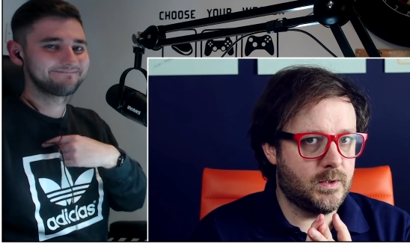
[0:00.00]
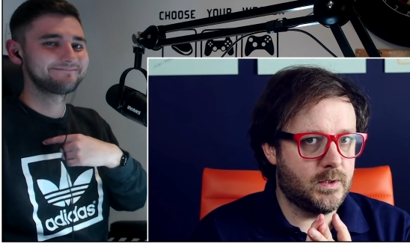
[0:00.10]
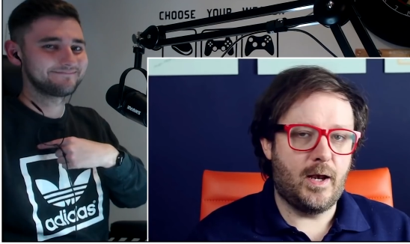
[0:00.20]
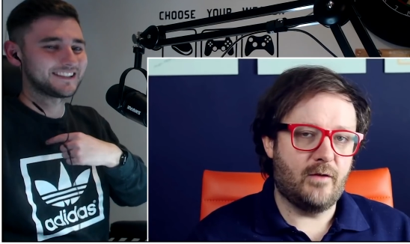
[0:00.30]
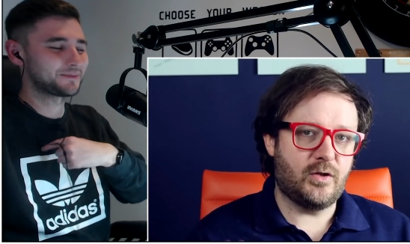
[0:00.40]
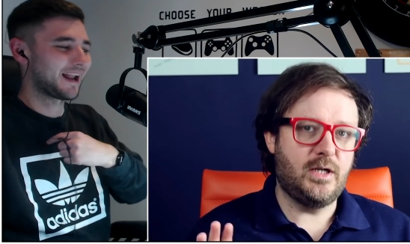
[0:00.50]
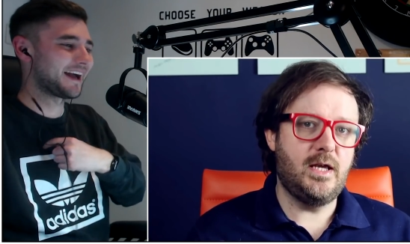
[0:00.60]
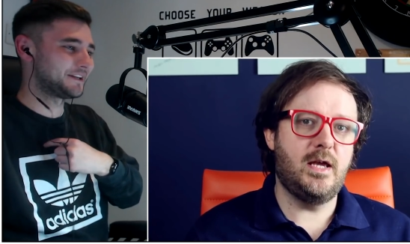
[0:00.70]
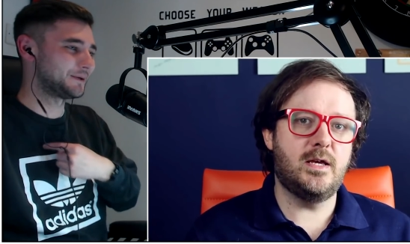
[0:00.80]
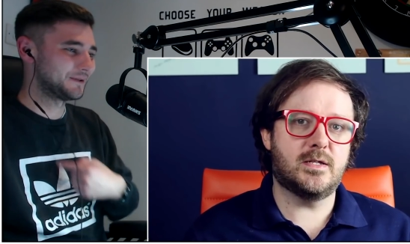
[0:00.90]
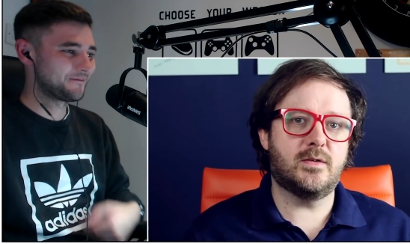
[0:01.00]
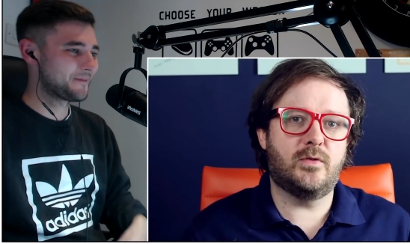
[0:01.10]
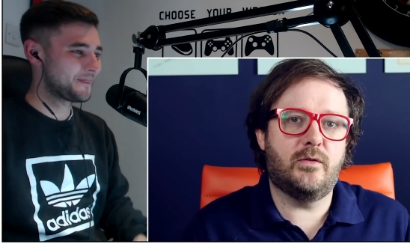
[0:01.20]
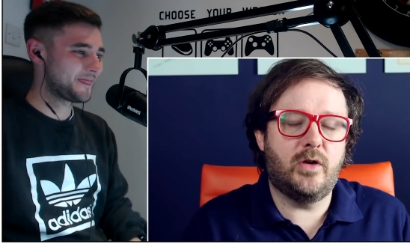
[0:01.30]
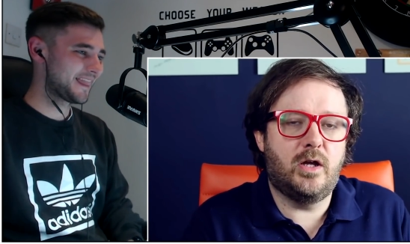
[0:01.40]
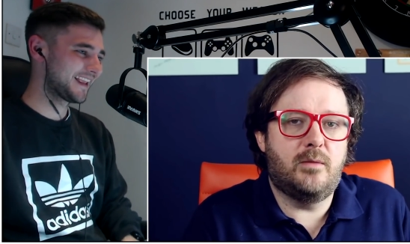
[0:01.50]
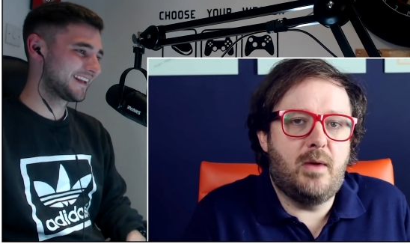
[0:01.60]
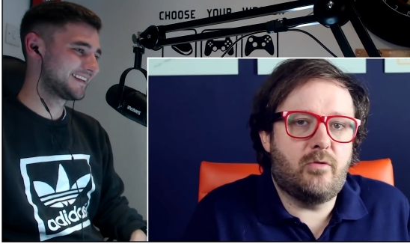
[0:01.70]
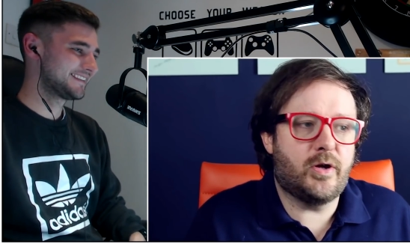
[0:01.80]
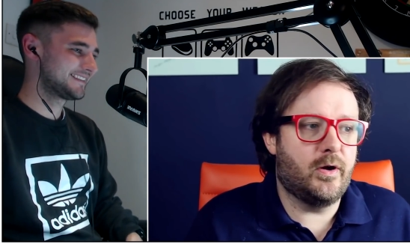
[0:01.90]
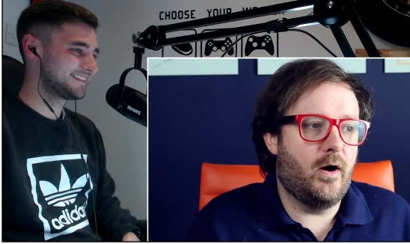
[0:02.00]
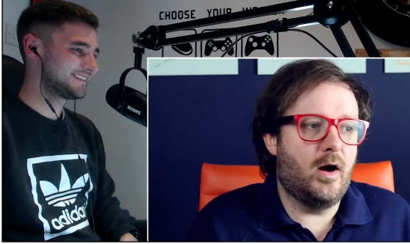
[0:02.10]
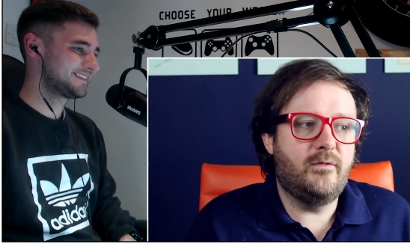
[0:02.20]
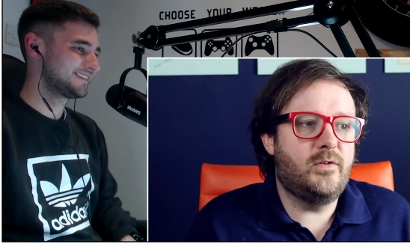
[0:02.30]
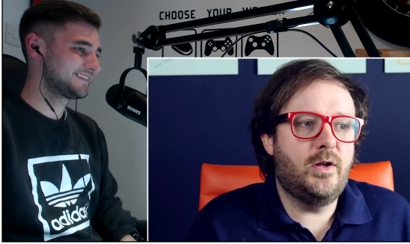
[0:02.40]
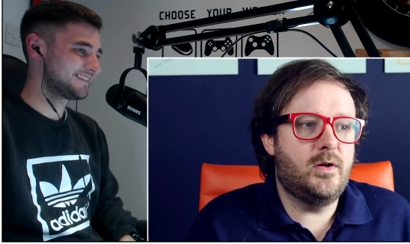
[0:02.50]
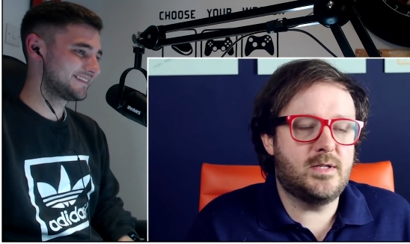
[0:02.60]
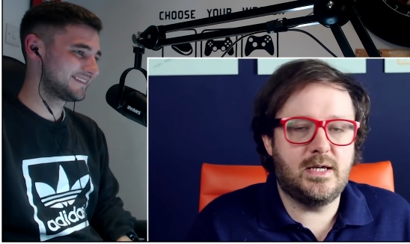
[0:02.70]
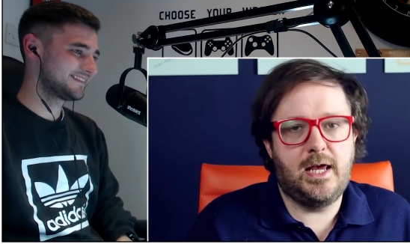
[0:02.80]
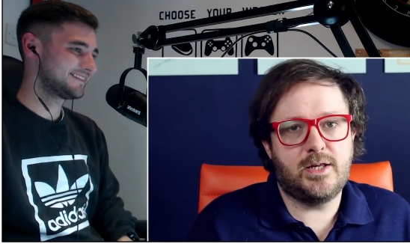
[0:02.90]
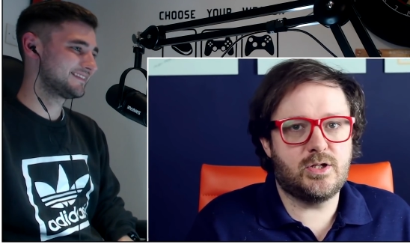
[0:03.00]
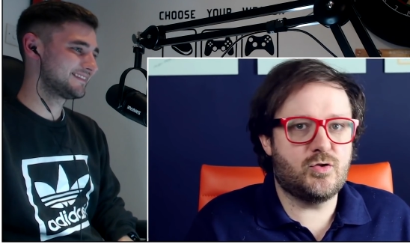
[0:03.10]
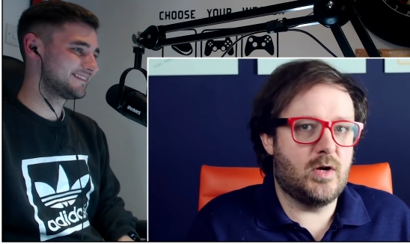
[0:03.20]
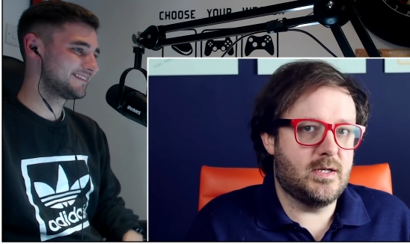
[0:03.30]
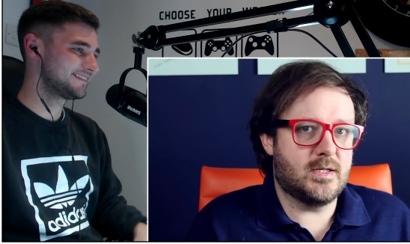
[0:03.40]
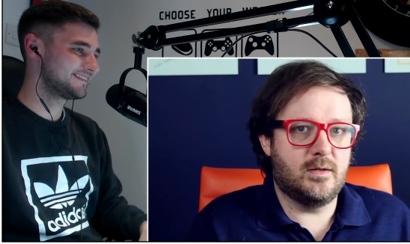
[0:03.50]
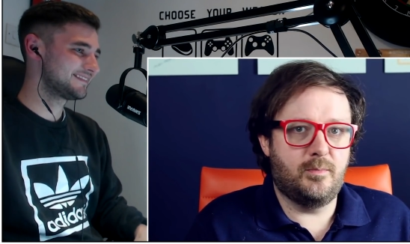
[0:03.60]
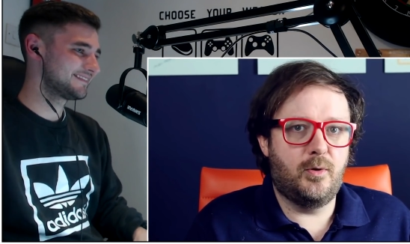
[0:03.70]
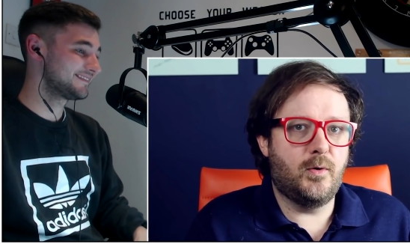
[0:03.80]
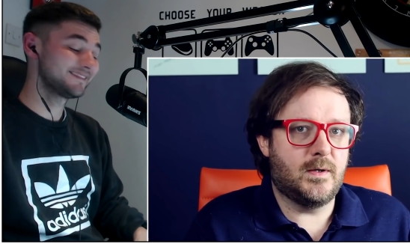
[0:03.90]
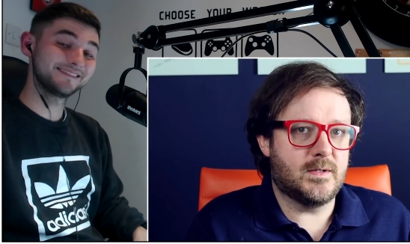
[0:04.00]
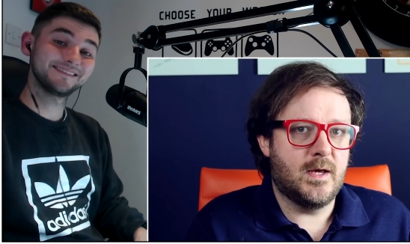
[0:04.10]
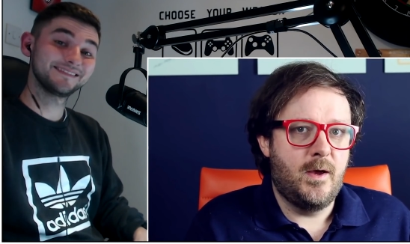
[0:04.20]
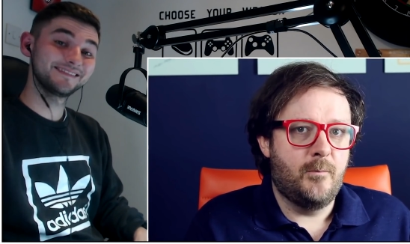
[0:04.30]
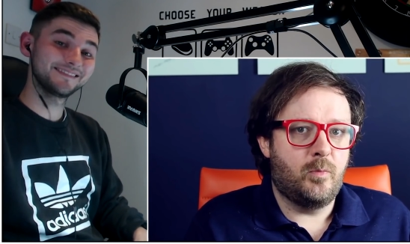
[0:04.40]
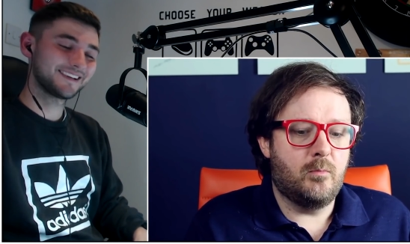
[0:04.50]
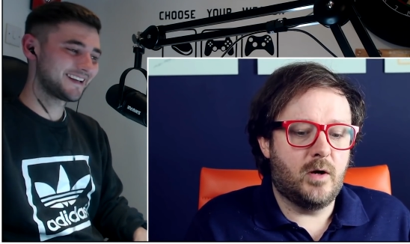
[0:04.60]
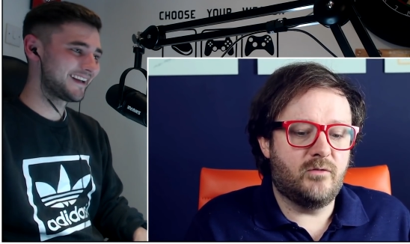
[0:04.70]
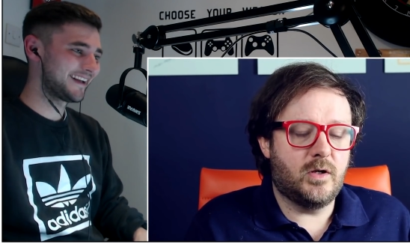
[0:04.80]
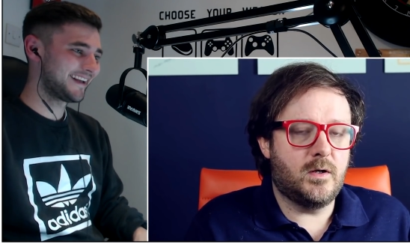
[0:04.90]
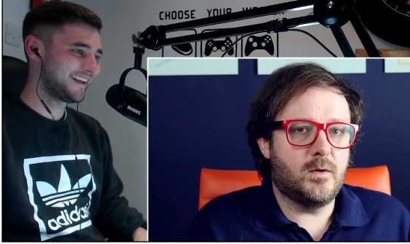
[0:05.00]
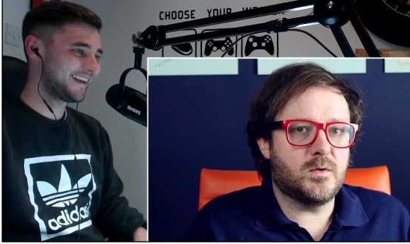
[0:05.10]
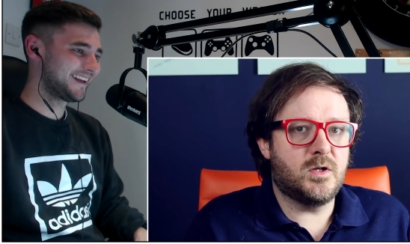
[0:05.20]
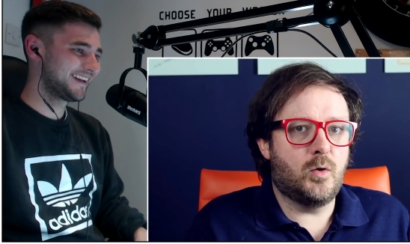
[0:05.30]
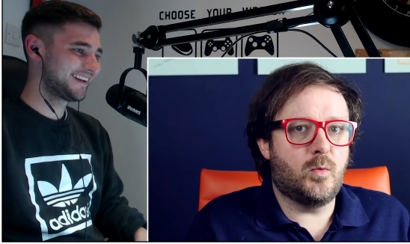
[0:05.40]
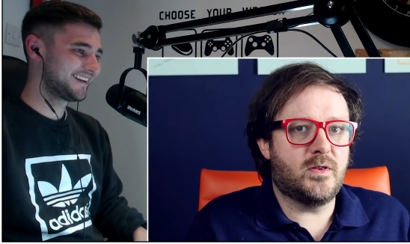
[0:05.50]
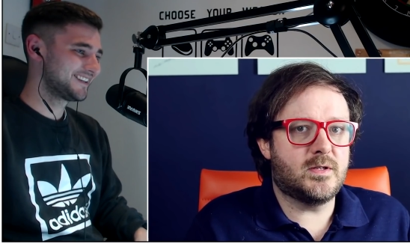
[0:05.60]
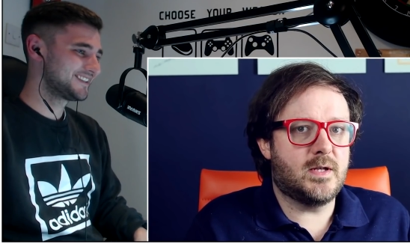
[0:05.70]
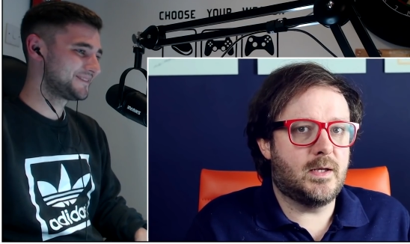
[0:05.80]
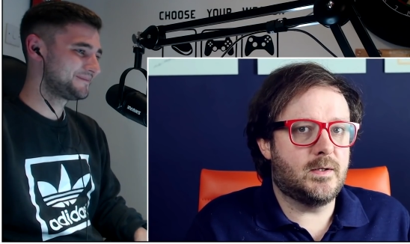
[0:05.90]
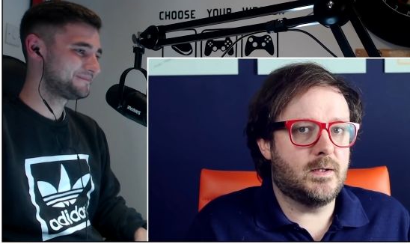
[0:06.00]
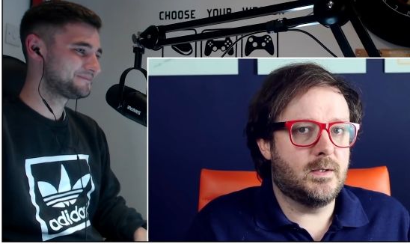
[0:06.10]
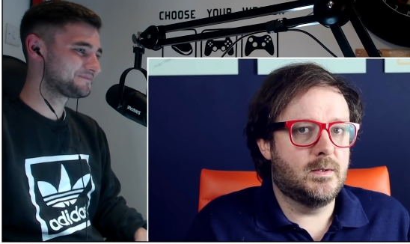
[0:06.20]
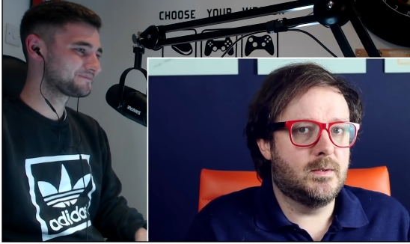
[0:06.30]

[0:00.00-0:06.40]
Speaker 1: That's and after I do. years of living in America, I've learned to get straight to the point, my videos notwithstanding.